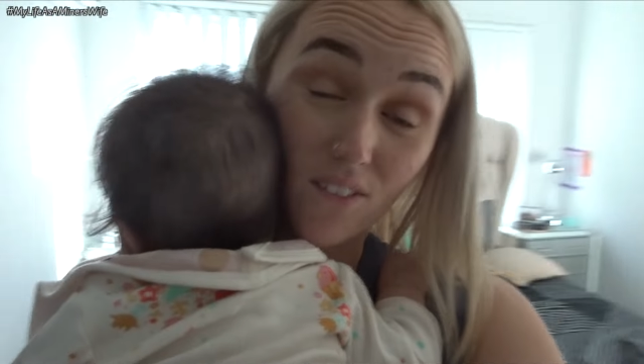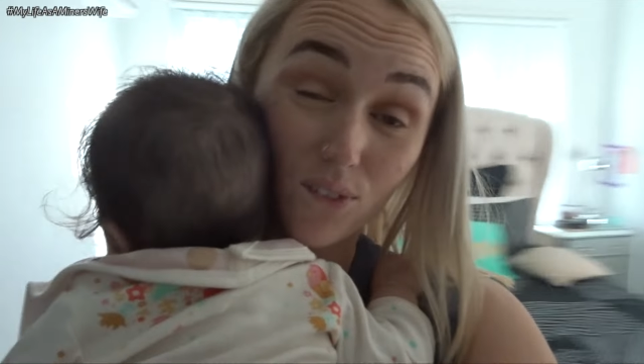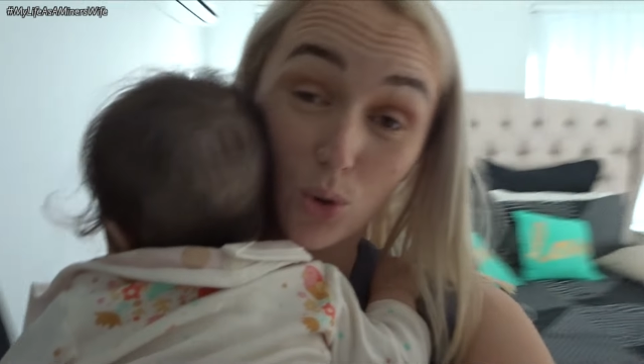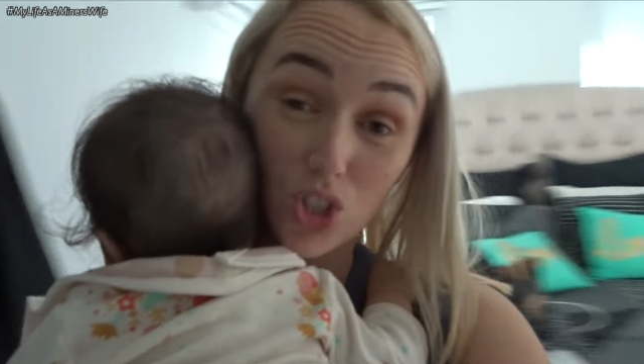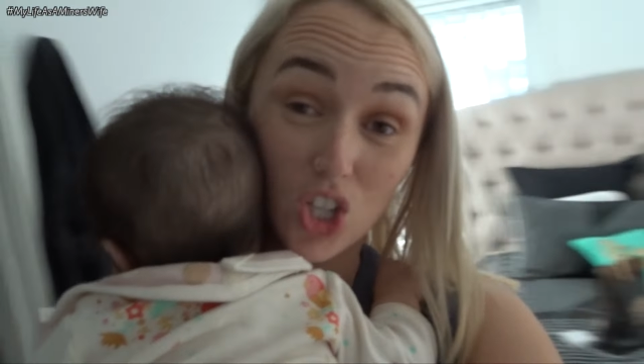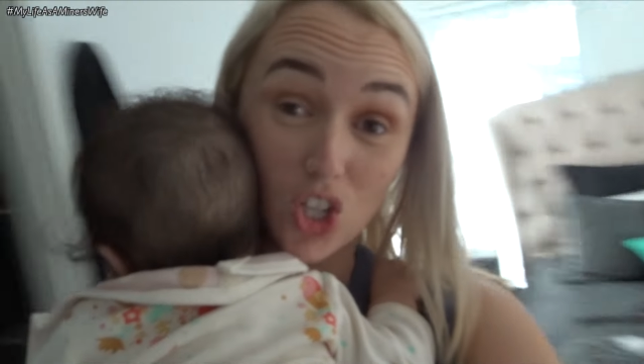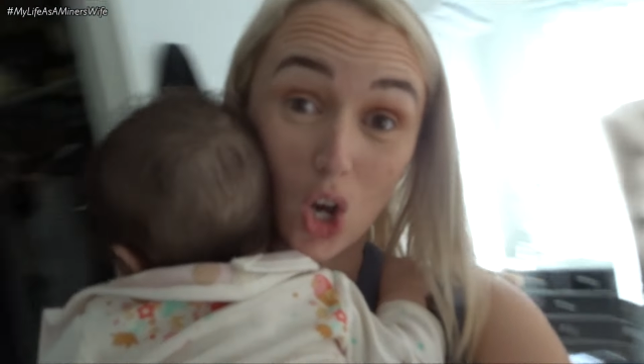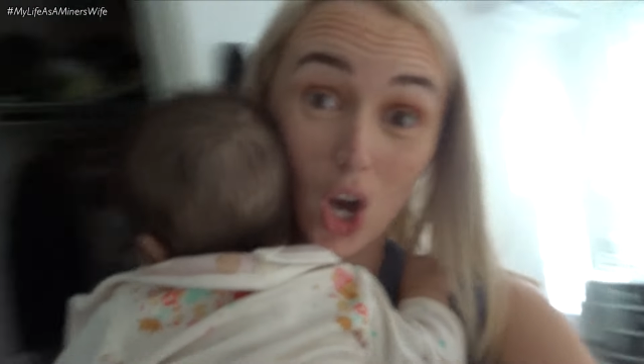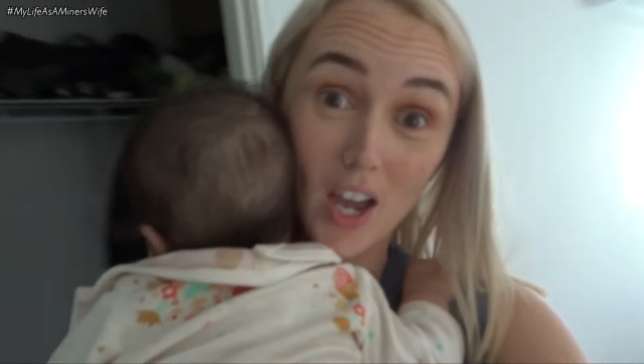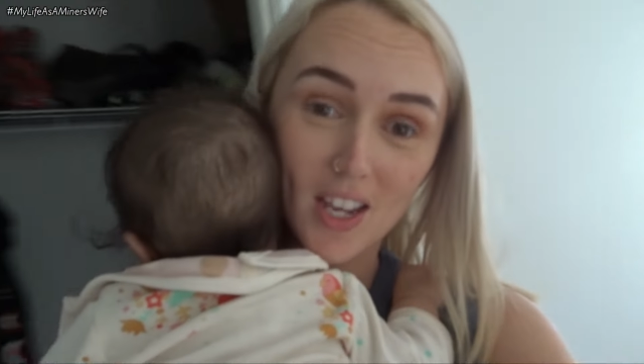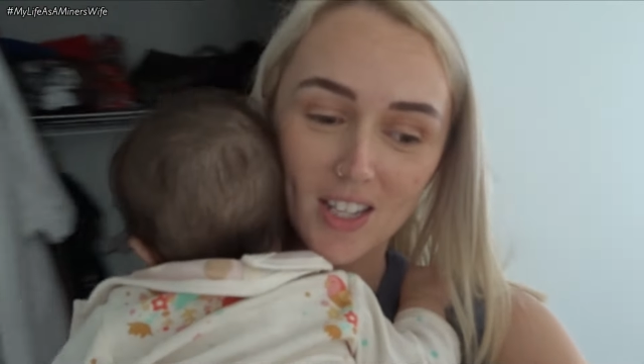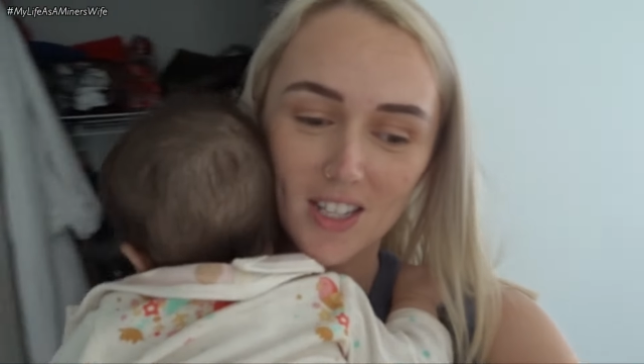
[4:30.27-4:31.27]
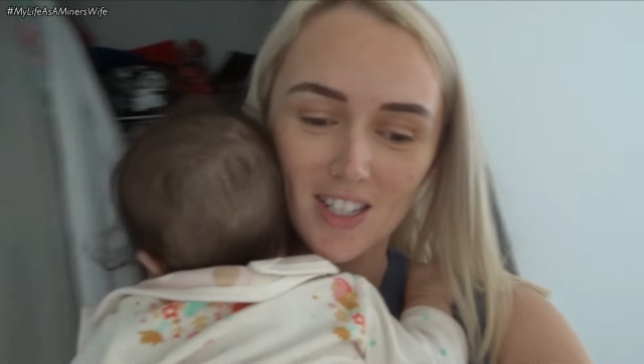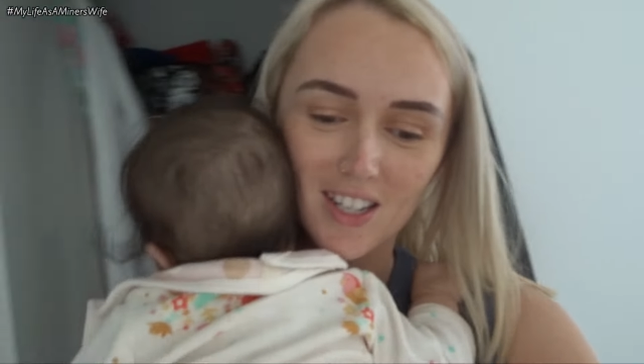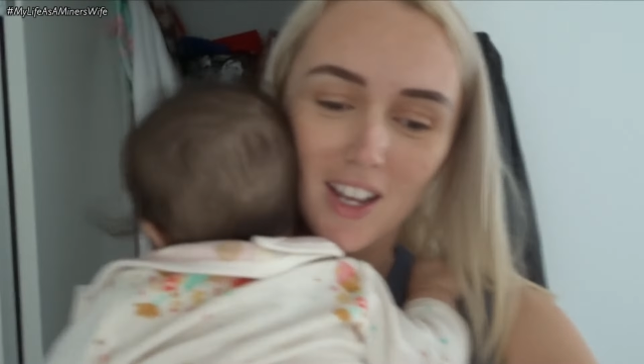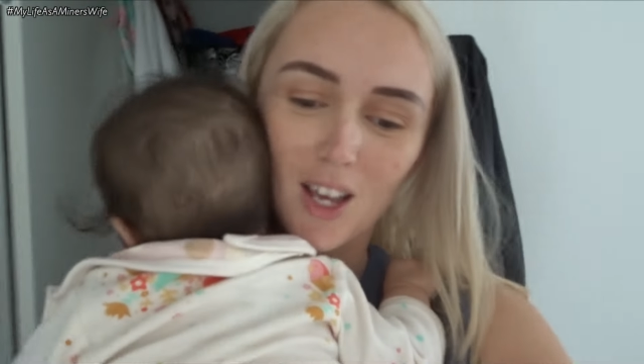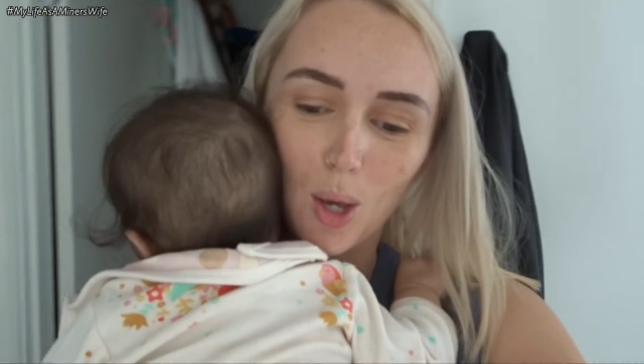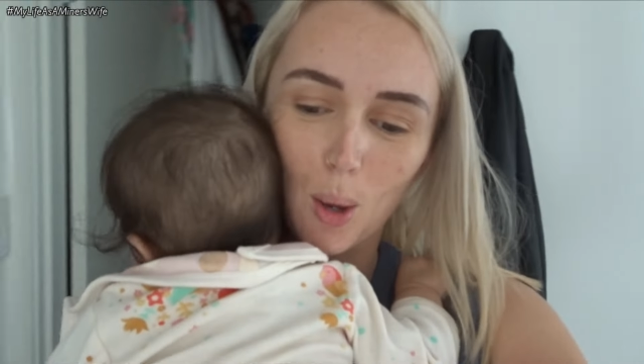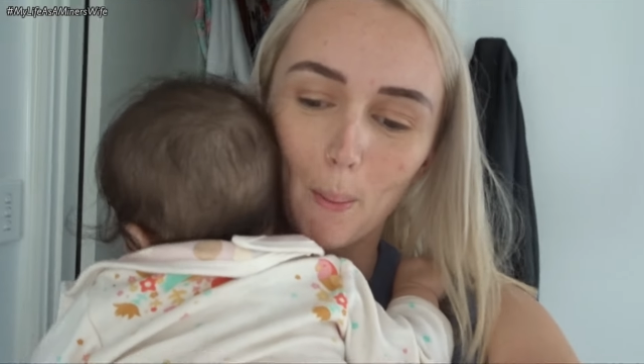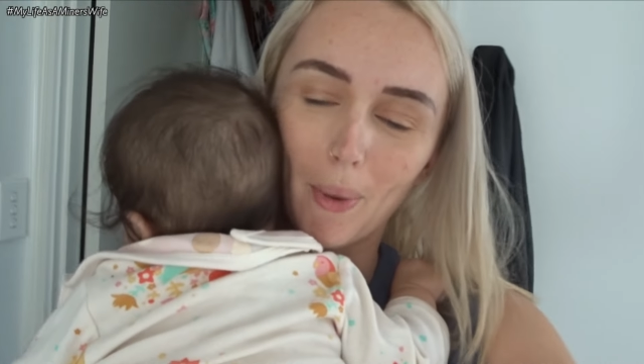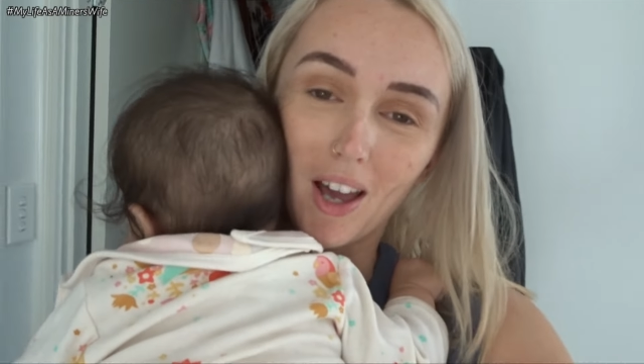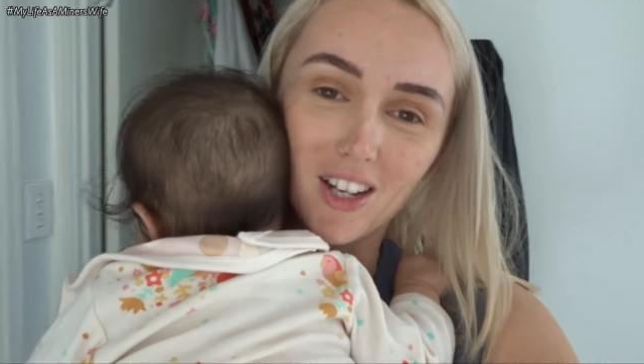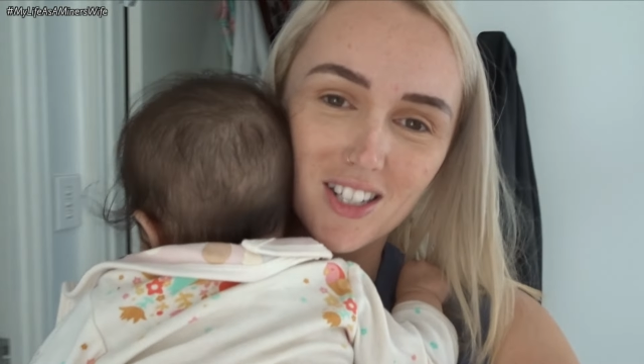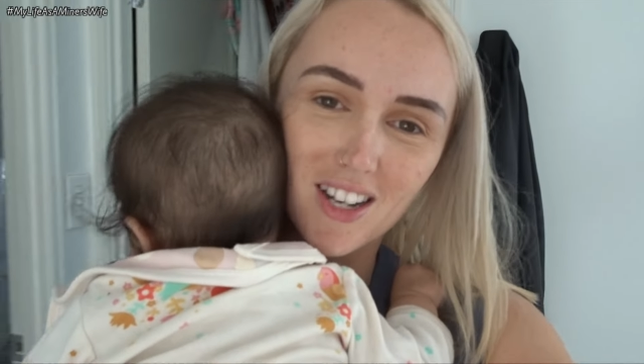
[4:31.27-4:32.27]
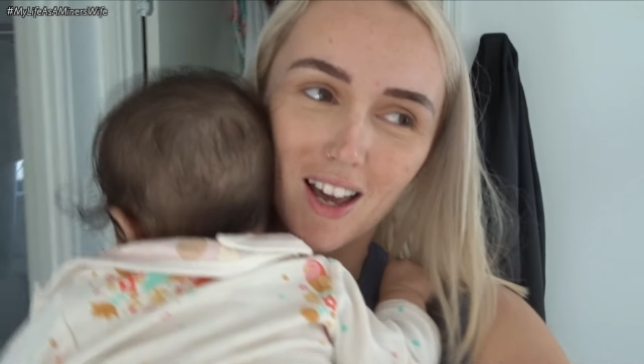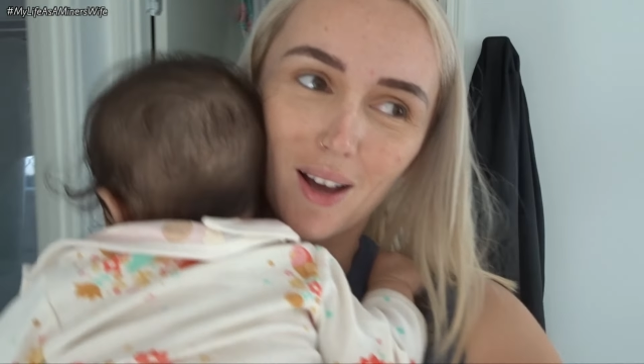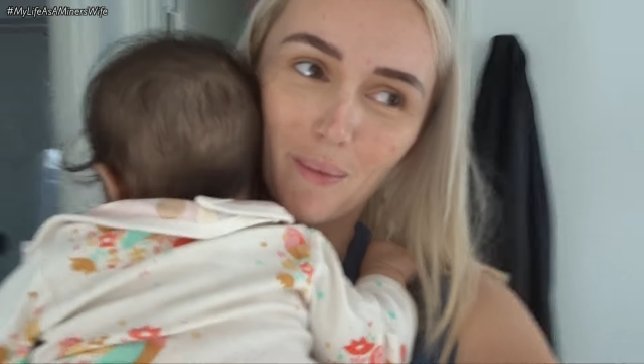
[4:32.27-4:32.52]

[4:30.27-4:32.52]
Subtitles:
for tonight, but